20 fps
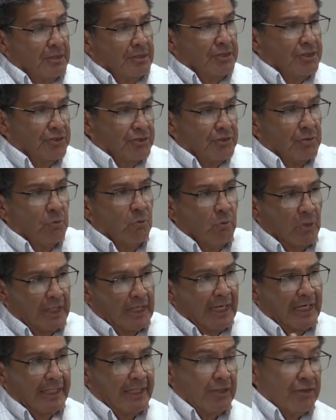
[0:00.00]
she said, what
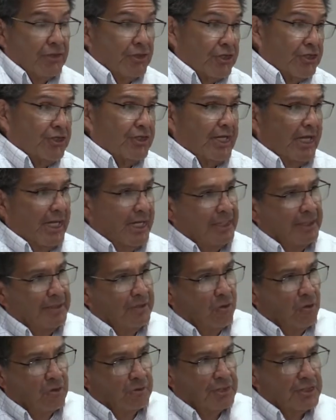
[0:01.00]
I understand
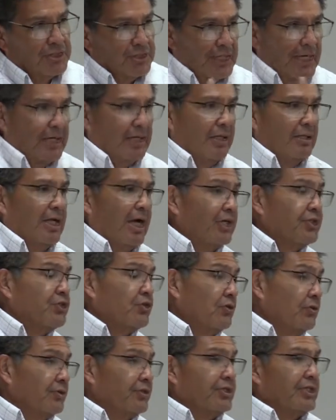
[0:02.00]
on the
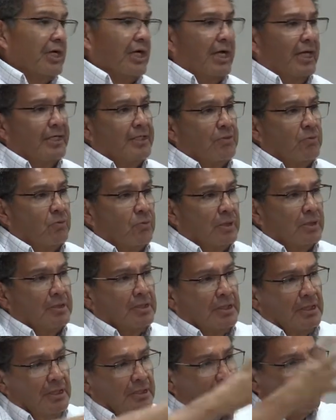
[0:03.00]
psychological side and
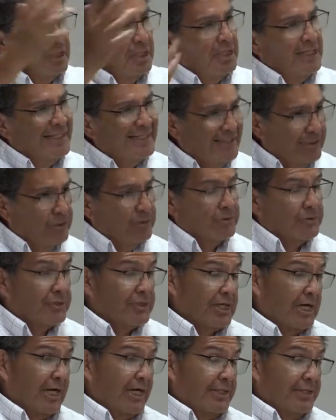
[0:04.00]
what the clinical
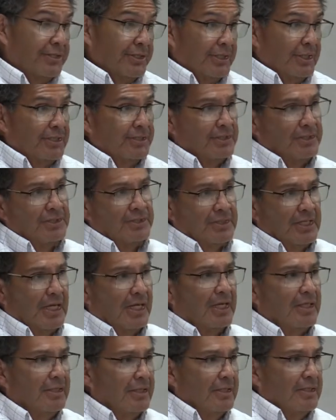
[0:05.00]
side says is
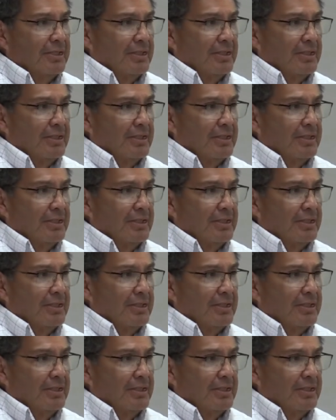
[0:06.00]
that